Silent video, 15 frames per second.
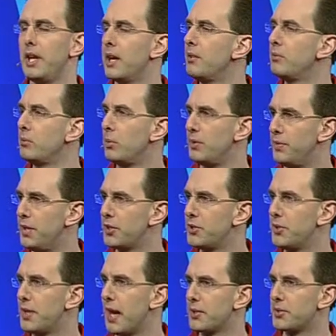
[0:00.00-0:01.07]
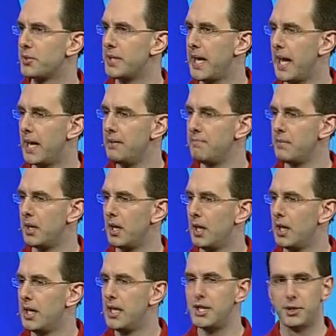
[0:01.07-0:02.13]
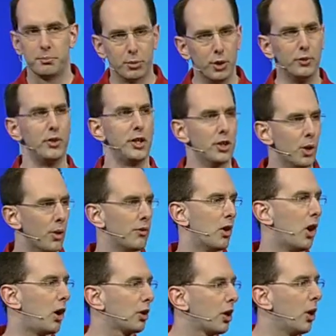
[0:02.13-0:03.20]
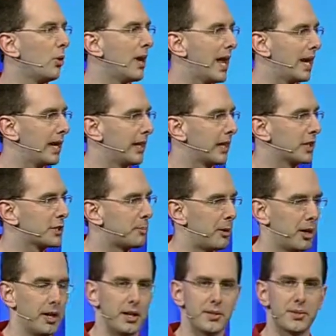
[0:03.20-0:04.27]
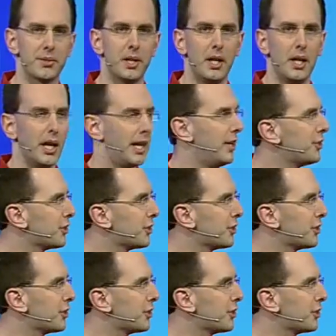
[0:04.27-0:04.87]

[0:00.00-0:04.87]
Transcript: in with VS 2010 is improving your overall code editing experience. And here's